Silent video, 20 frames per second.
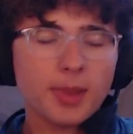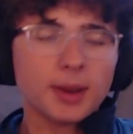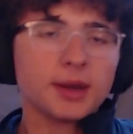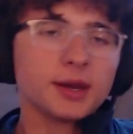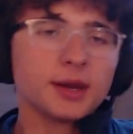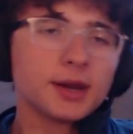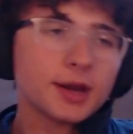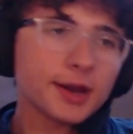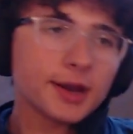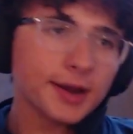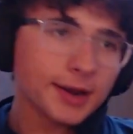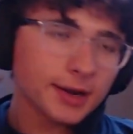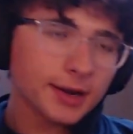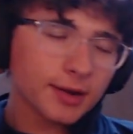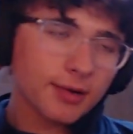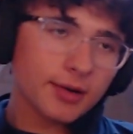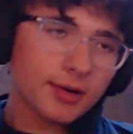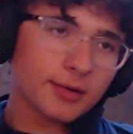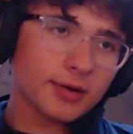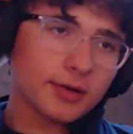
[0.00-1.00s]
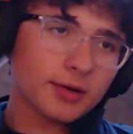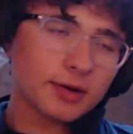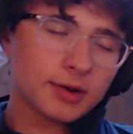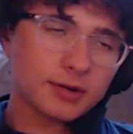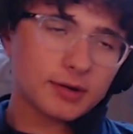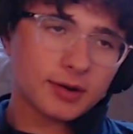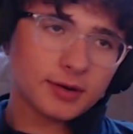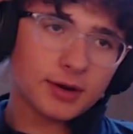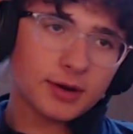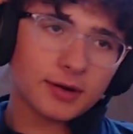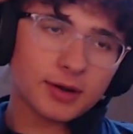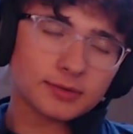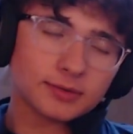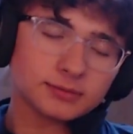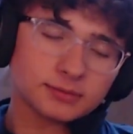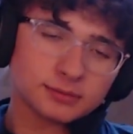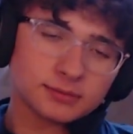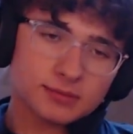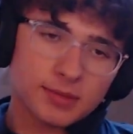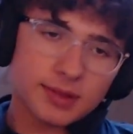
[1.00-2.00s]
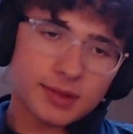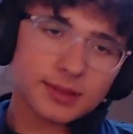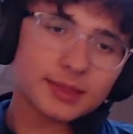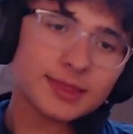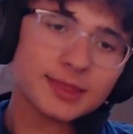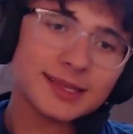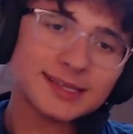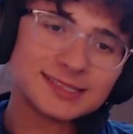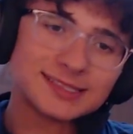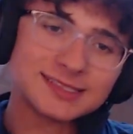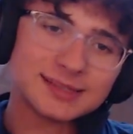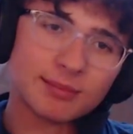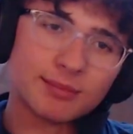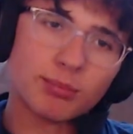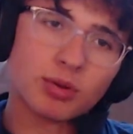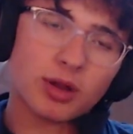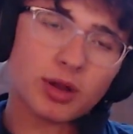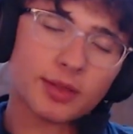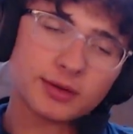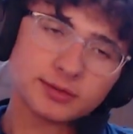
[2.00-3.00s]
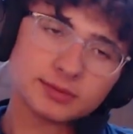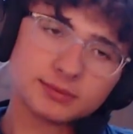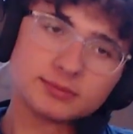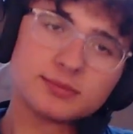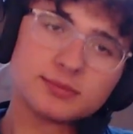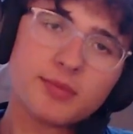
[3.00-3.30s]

No, no, no, no, no, no, no, no, no, no, no. Listen, brother.